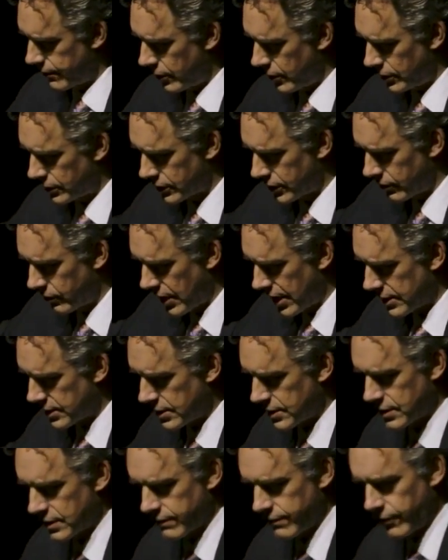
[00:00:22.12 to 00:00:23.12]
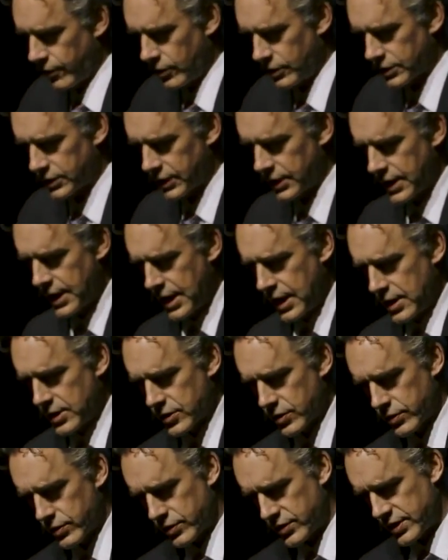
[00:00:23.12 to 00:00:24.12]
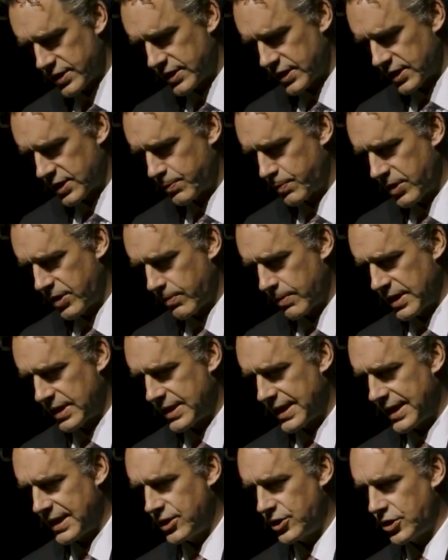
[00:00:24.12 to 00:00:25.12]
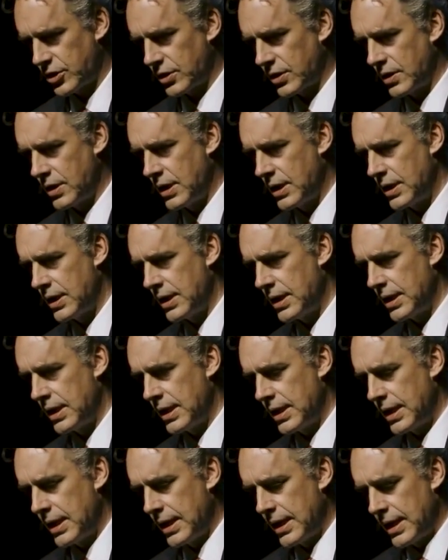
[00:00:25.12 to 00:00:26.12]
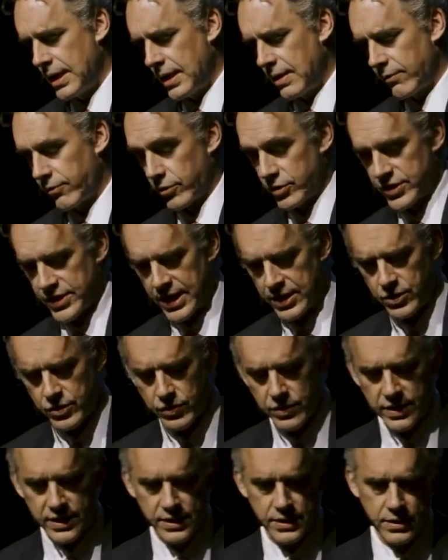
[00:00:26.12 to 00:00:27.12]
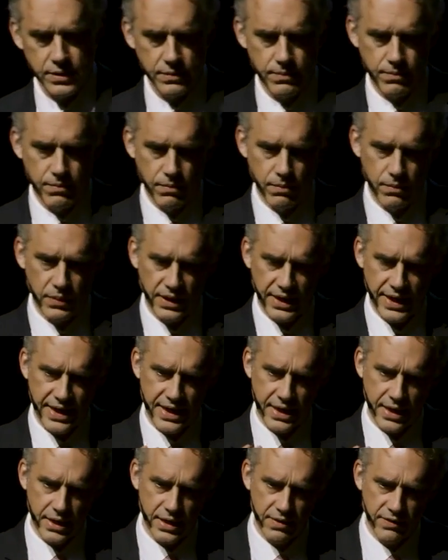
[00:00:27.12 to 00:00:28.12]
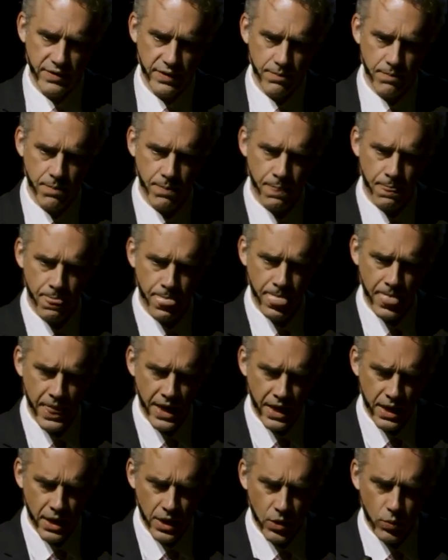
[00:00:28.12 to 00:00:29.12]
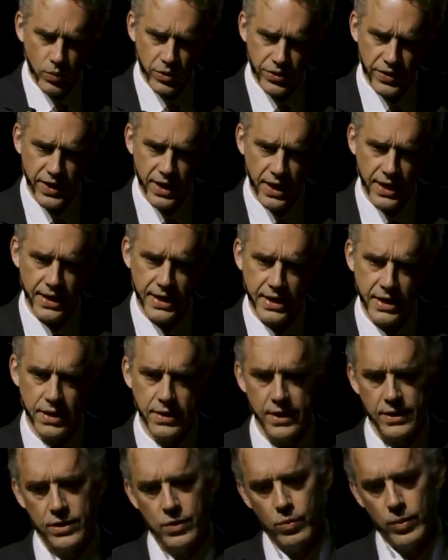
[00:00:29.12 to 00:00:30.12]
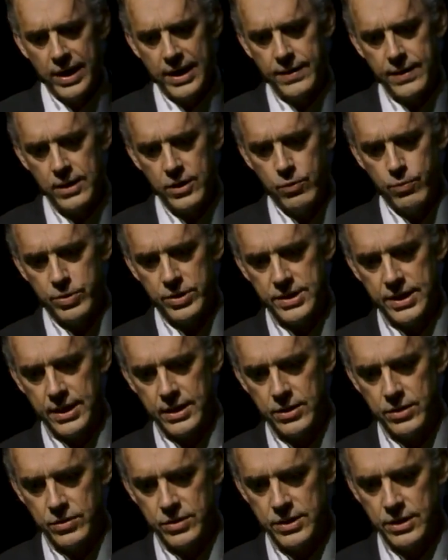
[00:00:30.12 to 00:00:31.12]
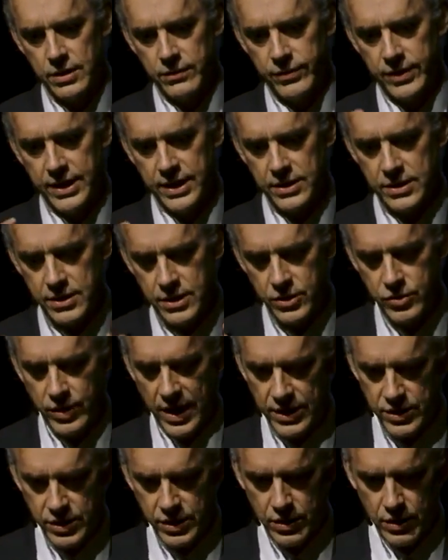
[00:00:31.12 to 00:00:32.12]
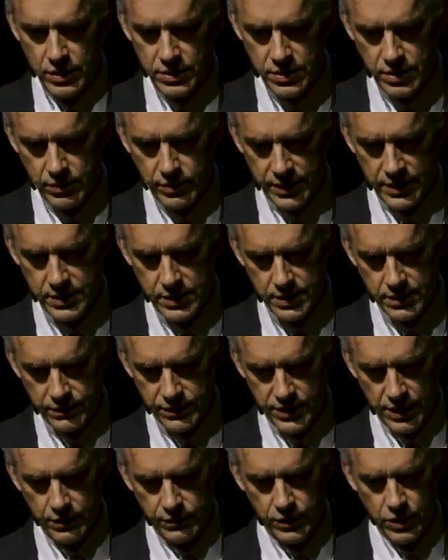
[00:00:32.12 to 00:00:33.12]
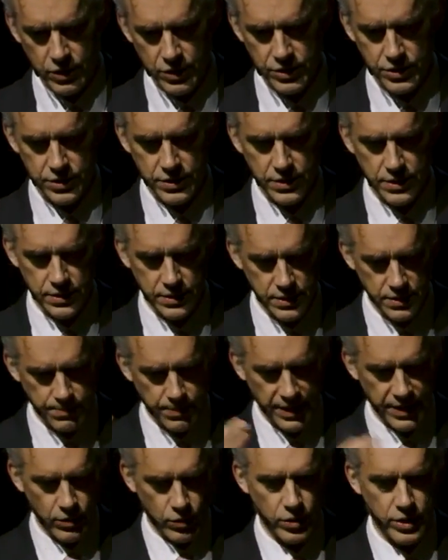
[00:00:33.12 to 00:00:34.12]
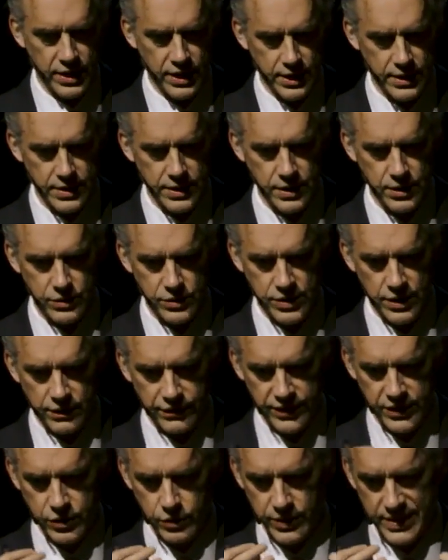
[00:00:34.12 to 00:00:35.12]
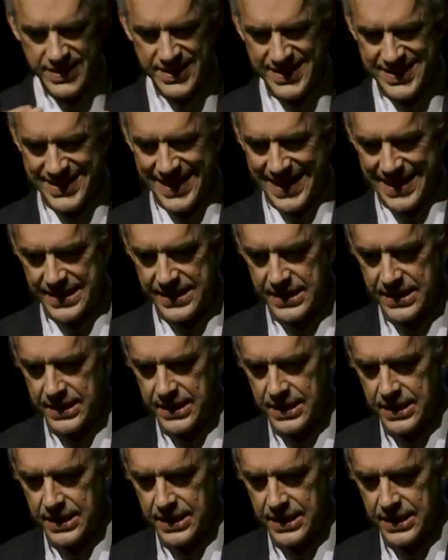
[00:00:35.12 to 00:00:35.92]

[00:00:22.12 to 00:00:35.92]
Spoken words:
falls and rises and falls. And so there's this experimentation for centuries, or millennia even, with the idea that the way that you protect yourself against the tragic consequences of self-consciousness is by organizing yourself into a state.